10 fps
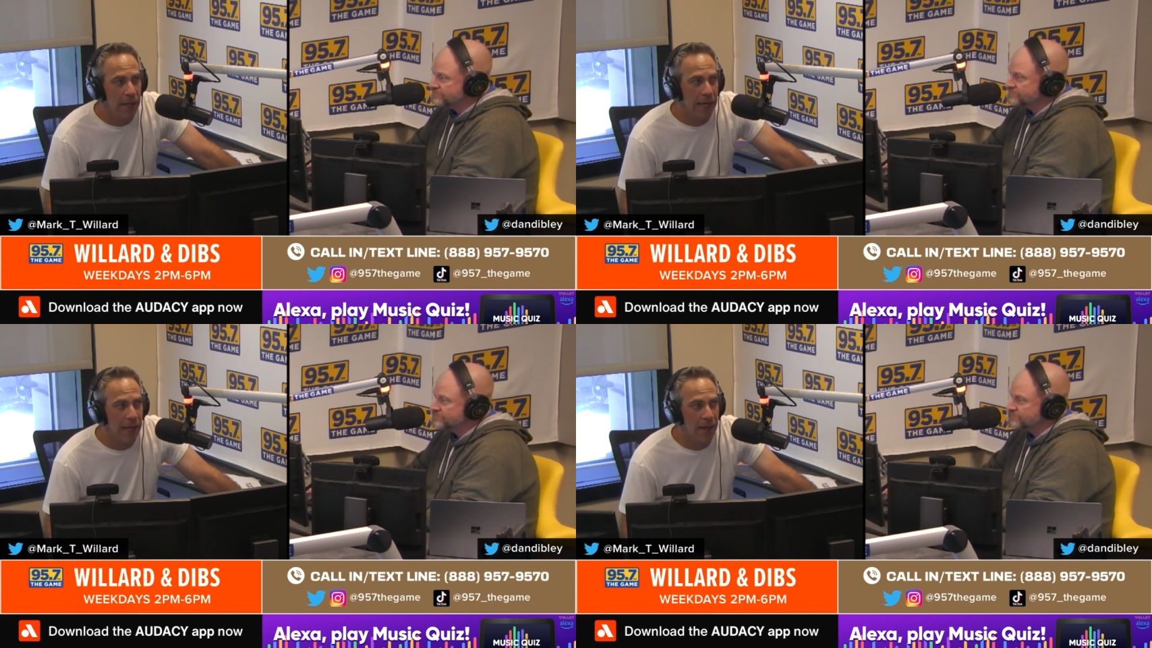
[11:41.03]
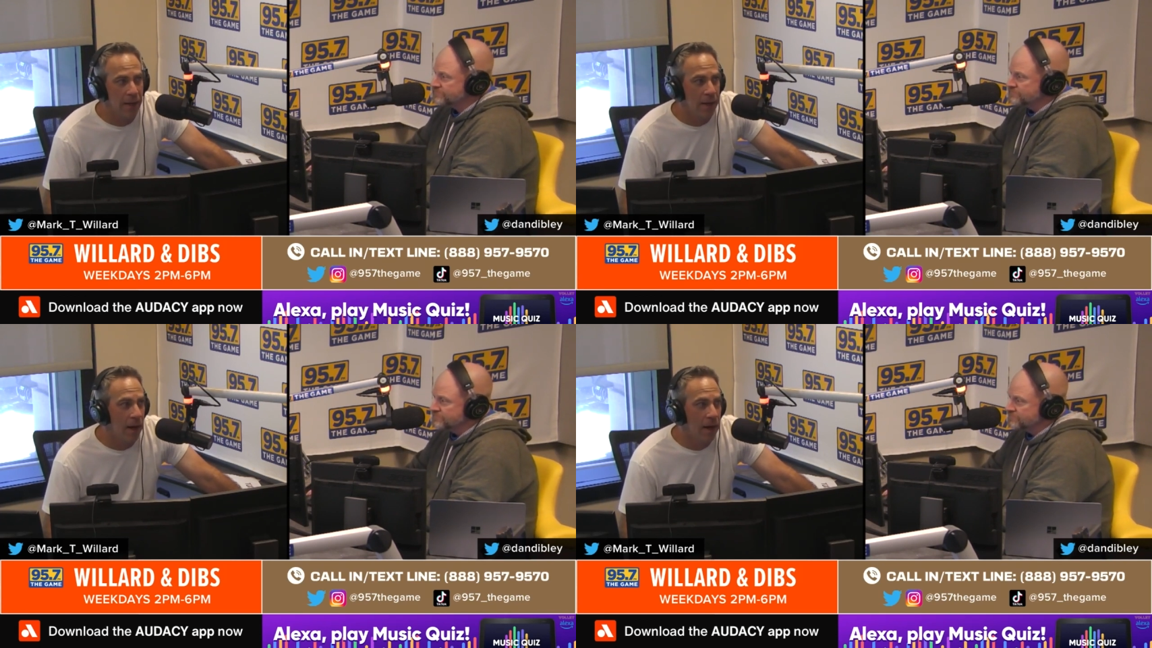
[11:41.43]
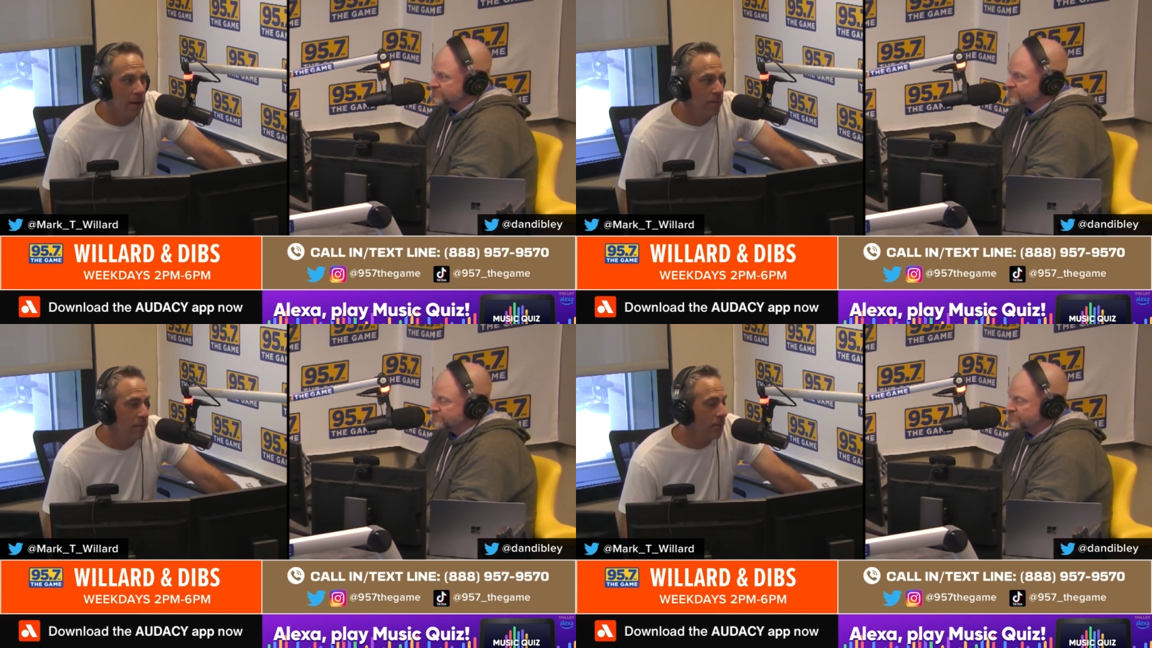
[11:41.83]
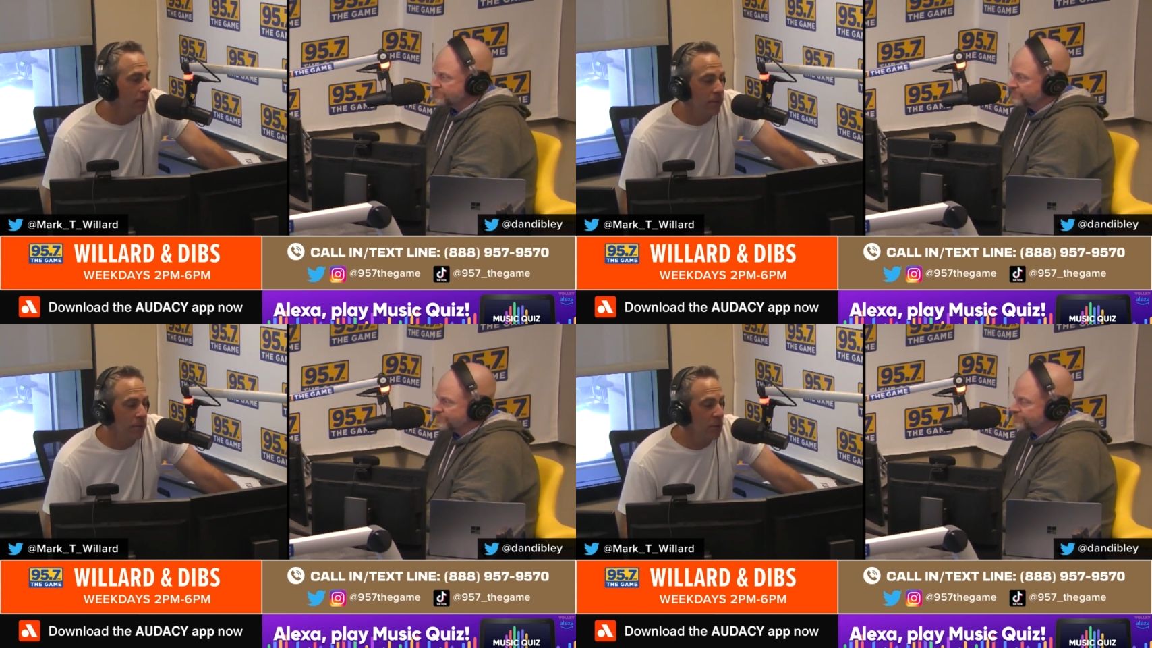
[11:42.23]
Speaker 1: And
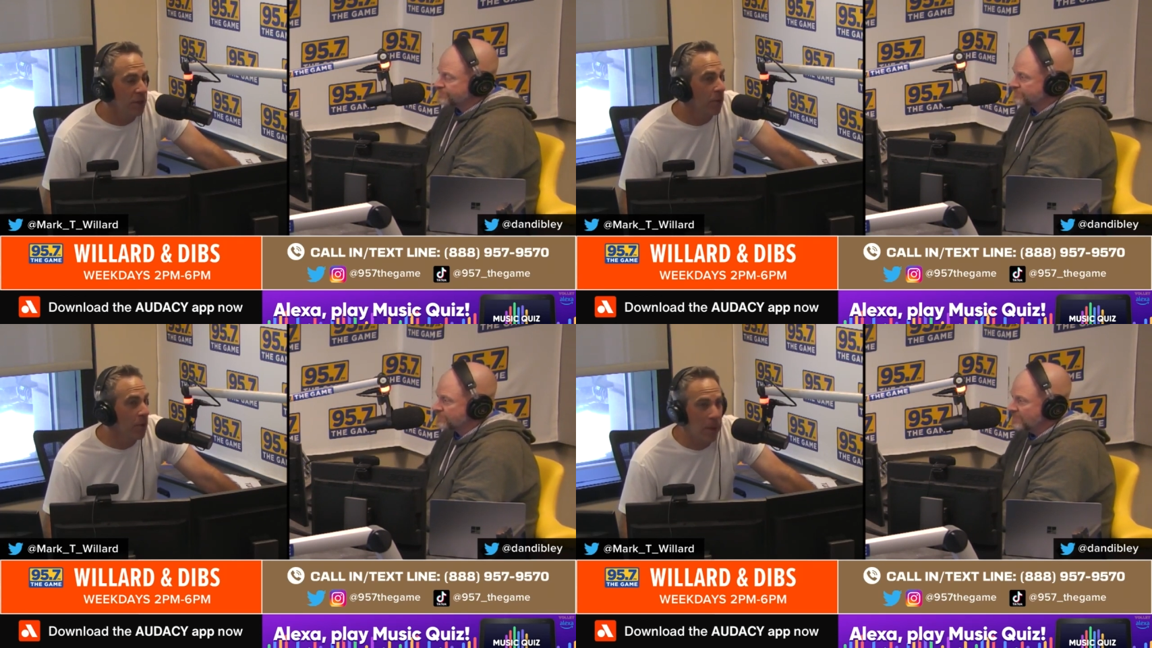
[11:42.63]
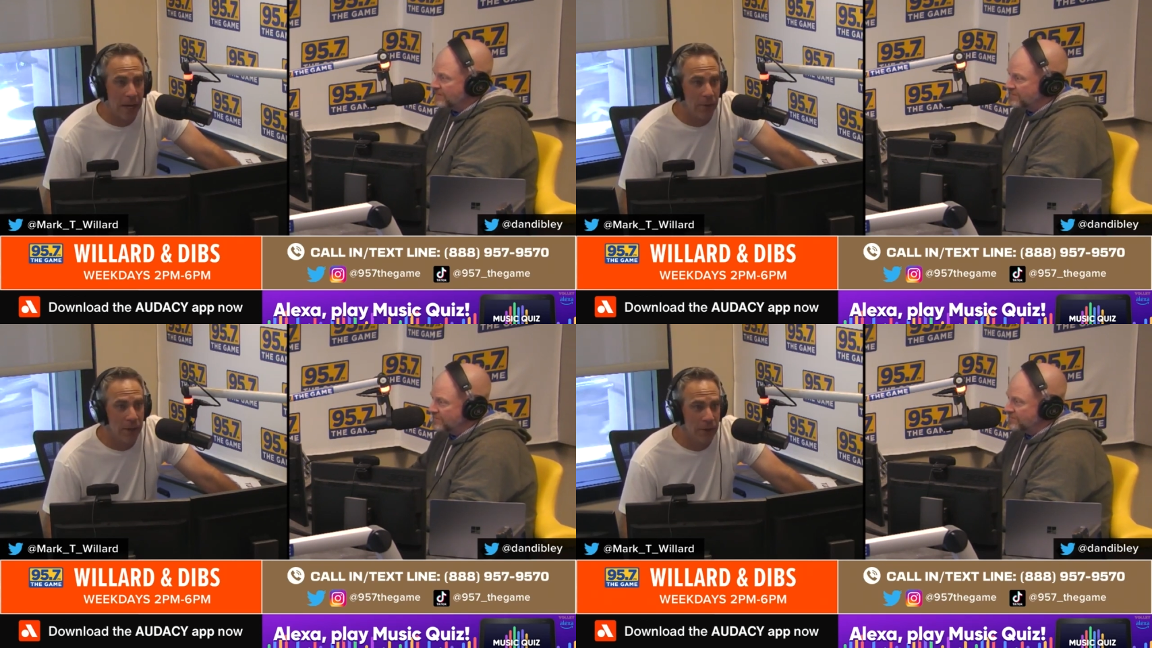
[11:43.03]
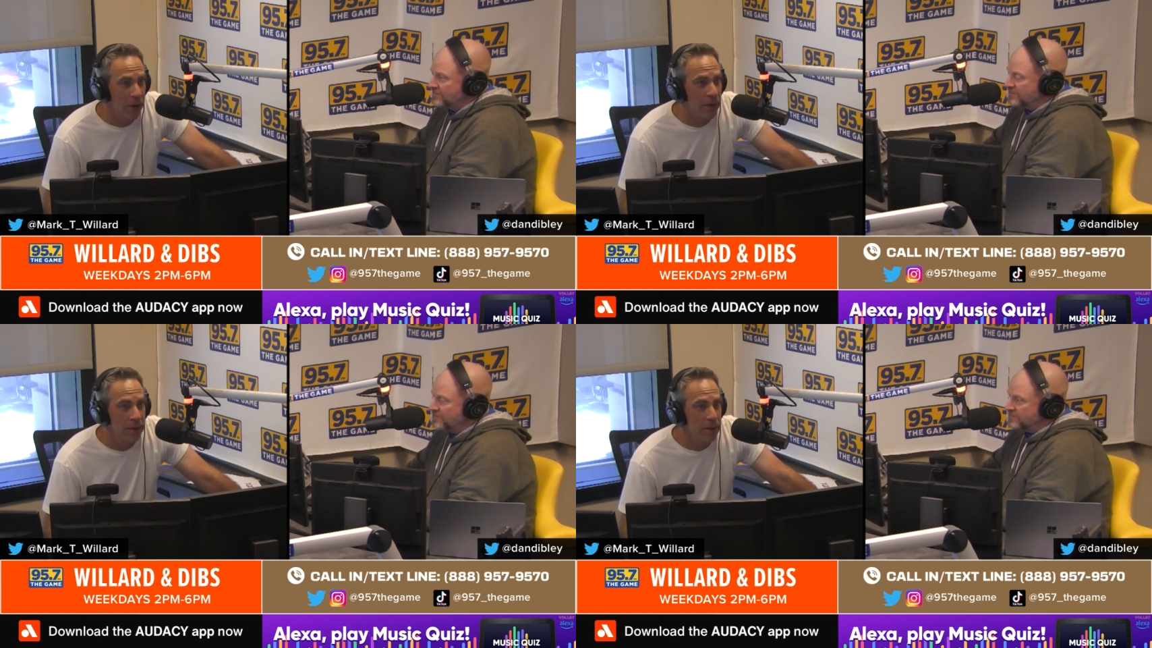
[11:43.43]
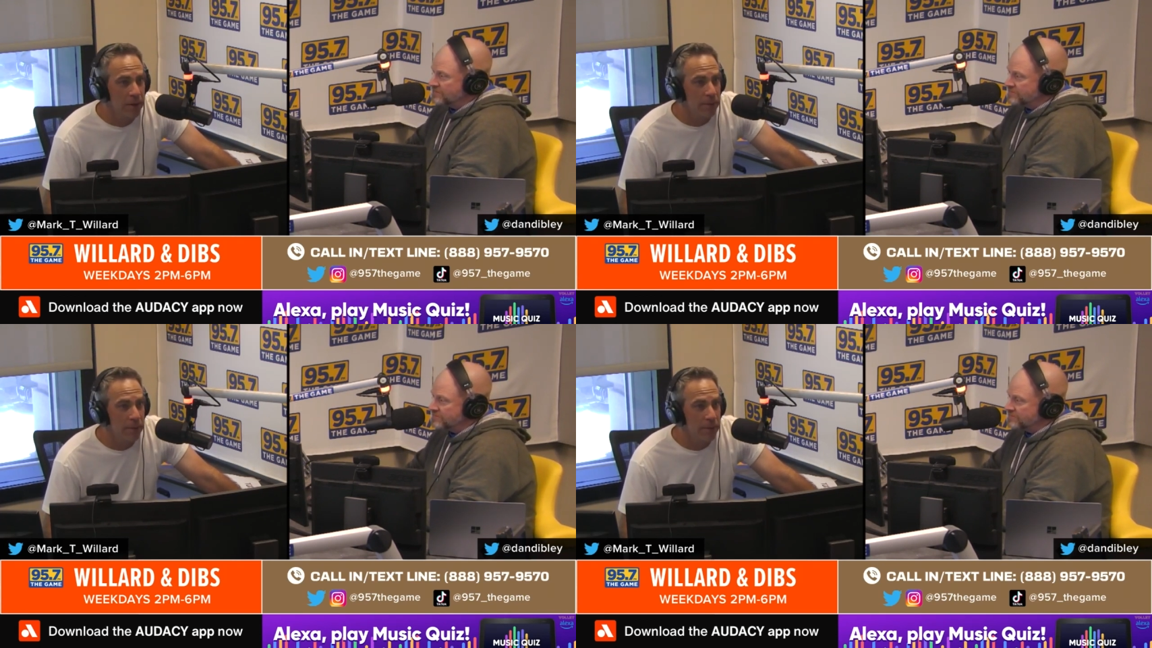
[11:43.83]
we'll see where the Padres are.